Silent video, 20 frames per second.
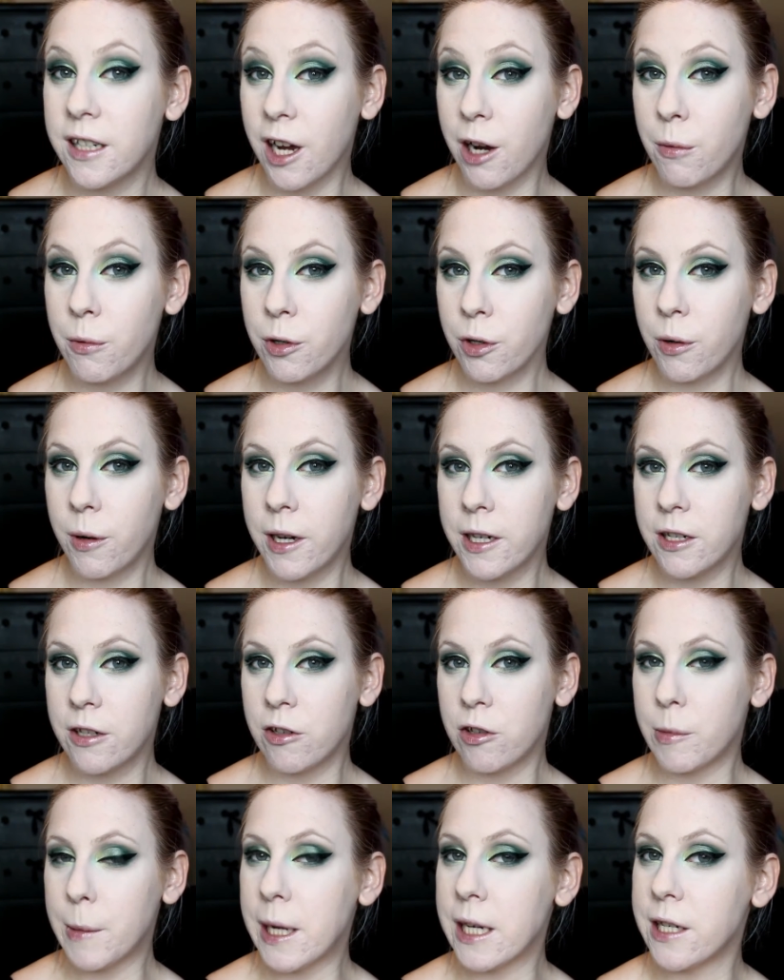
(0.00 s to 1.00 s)
Now I want quite
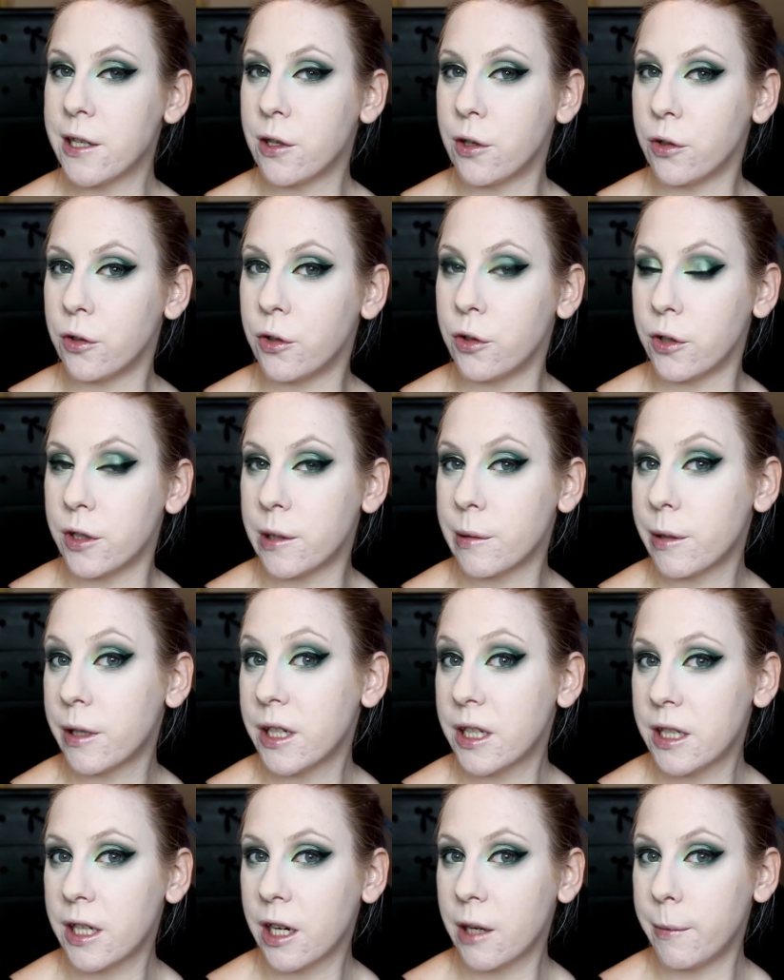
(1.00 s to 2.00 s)
a dramatic contour, so I'm
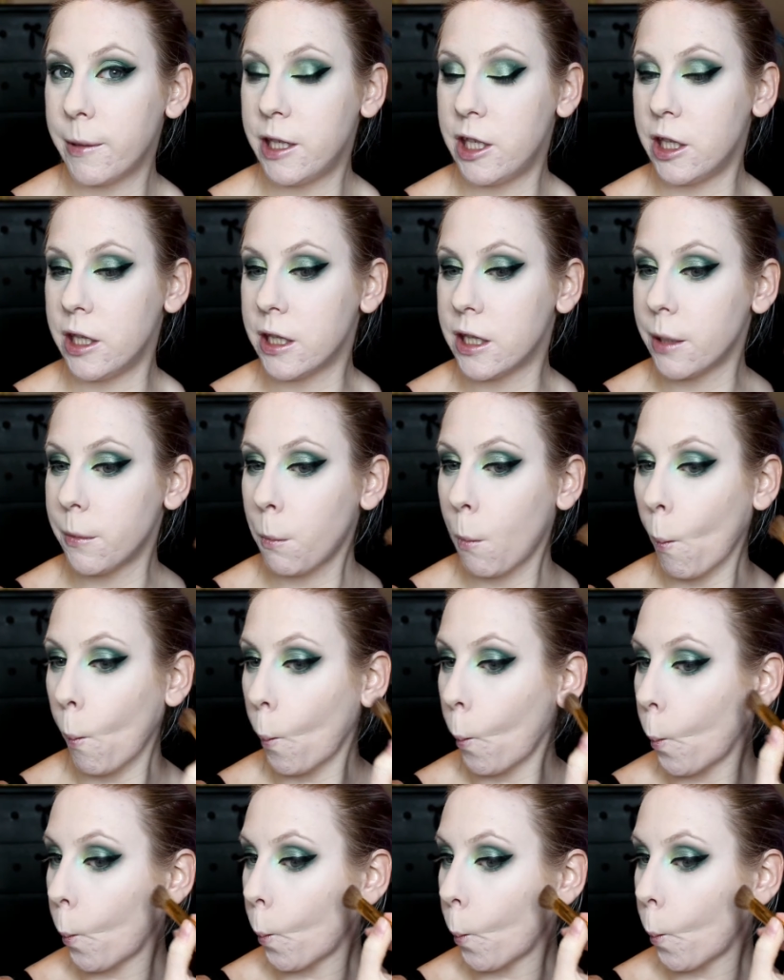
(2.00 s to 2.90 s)
going to suck my cheeks in.